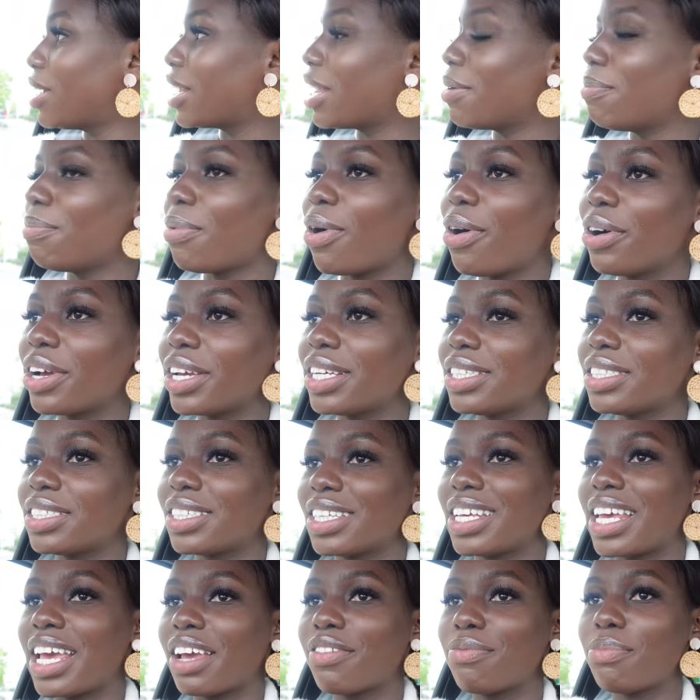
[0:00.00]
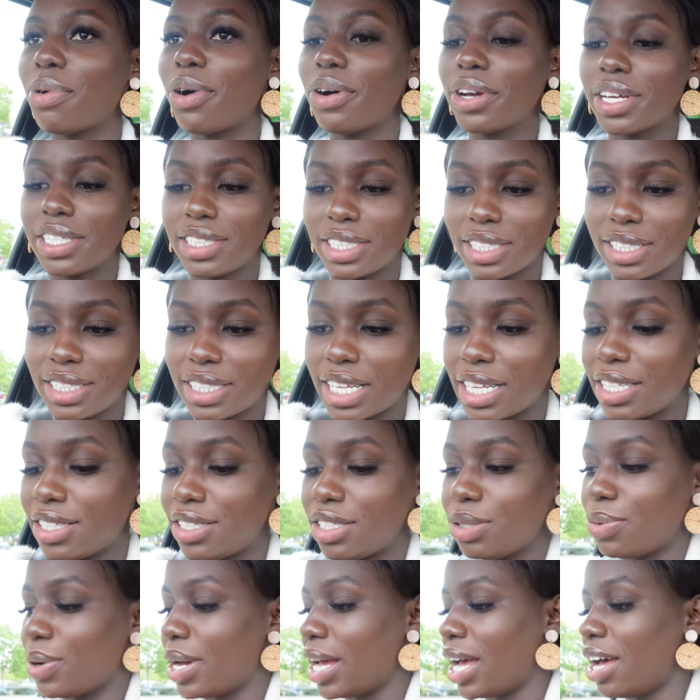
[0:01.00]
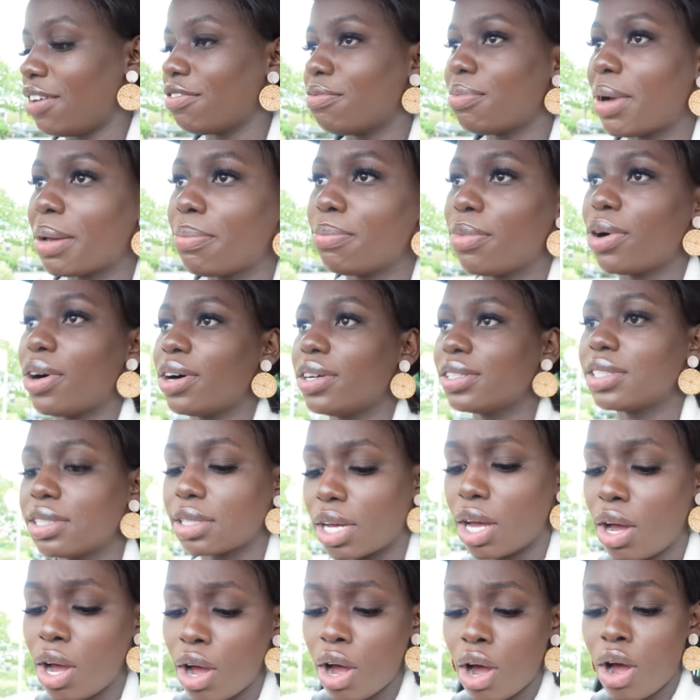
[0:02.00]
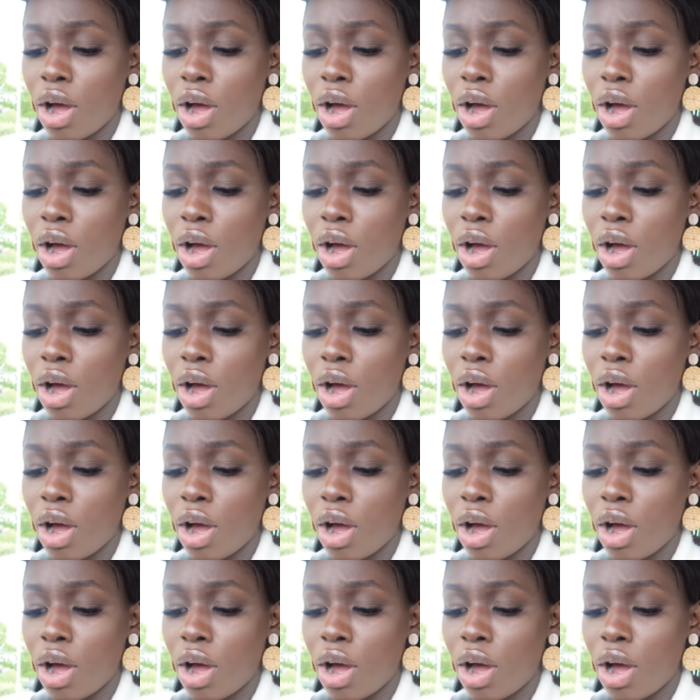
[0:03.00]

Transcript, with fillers: B&M Bargains and getting bargains instead. Do I have my mask?